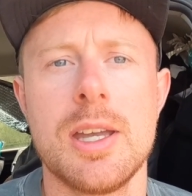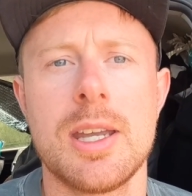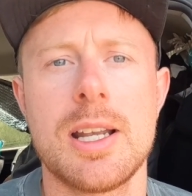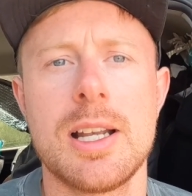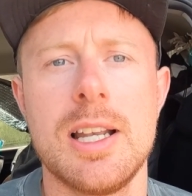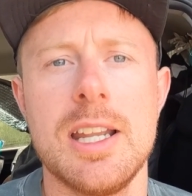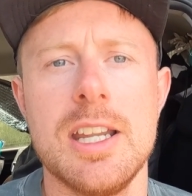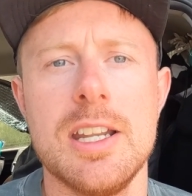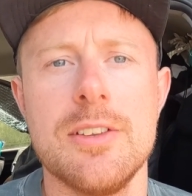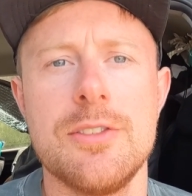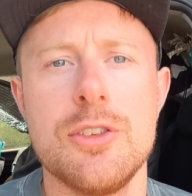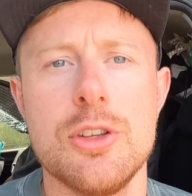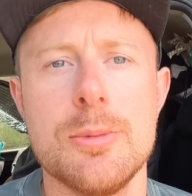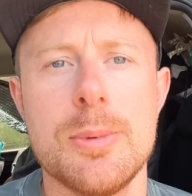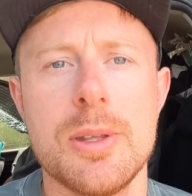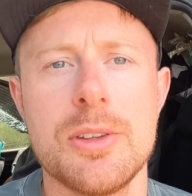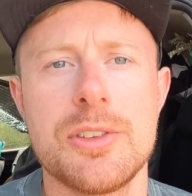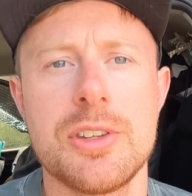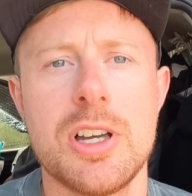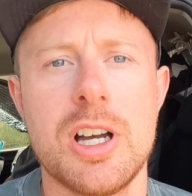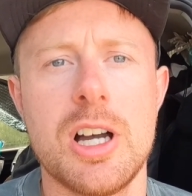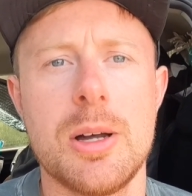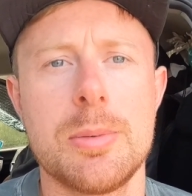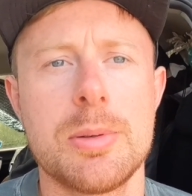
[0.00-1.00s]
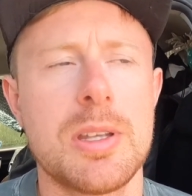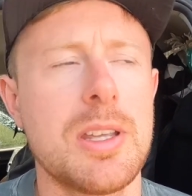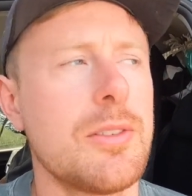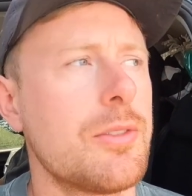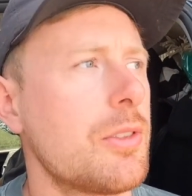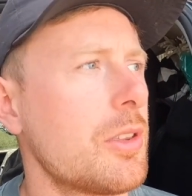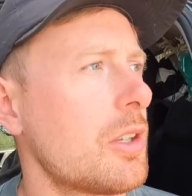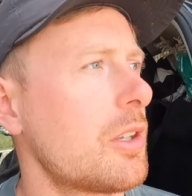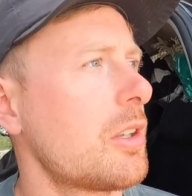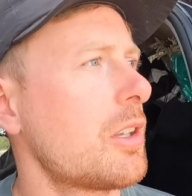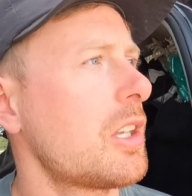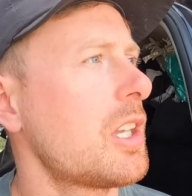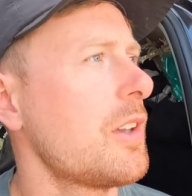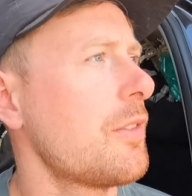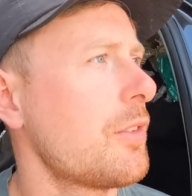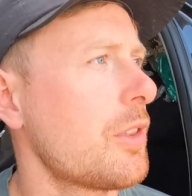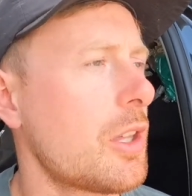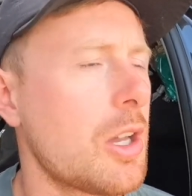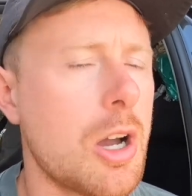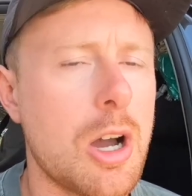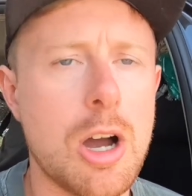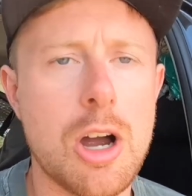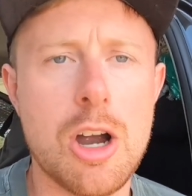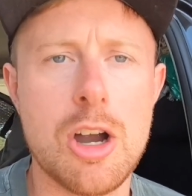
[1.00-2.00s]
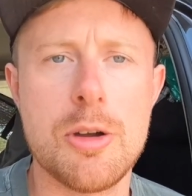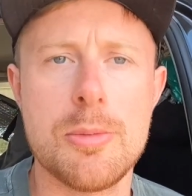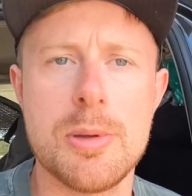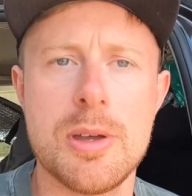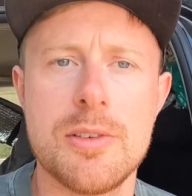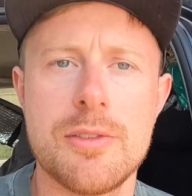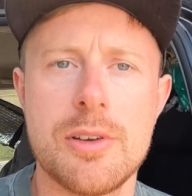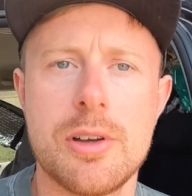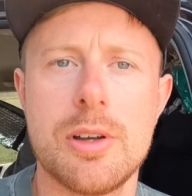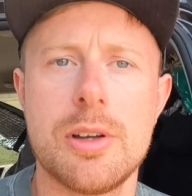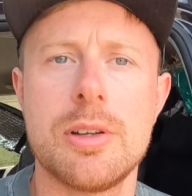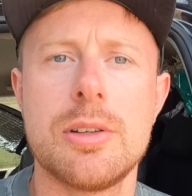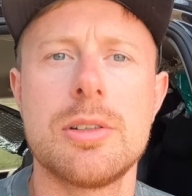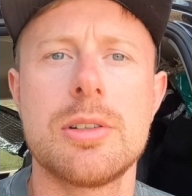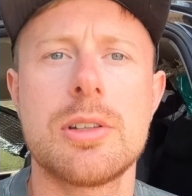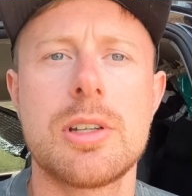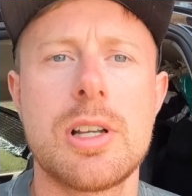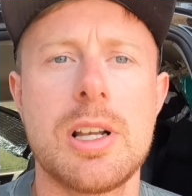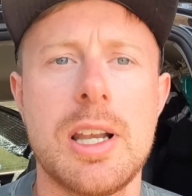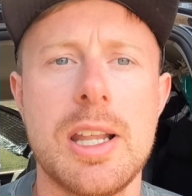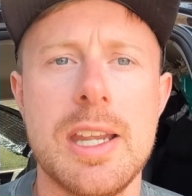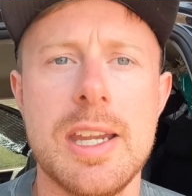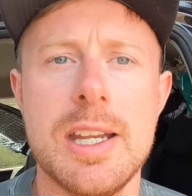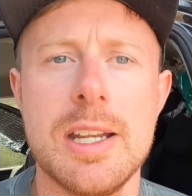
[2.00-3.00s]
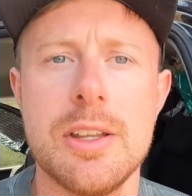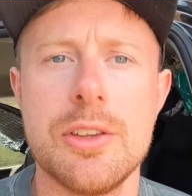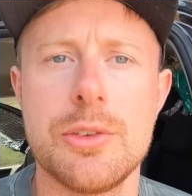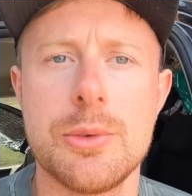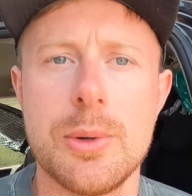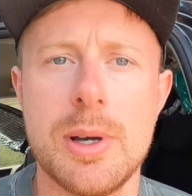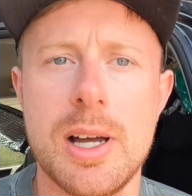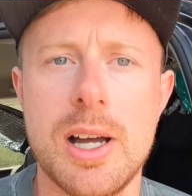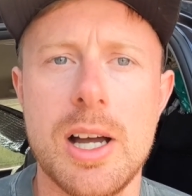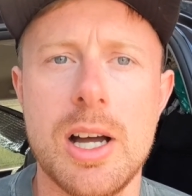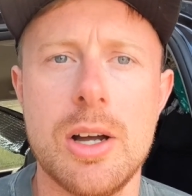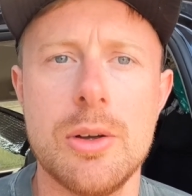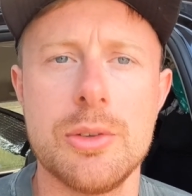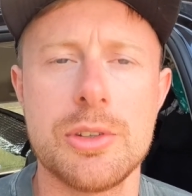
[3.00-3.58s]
clean a few bits up, give the car a bit of a clean as well.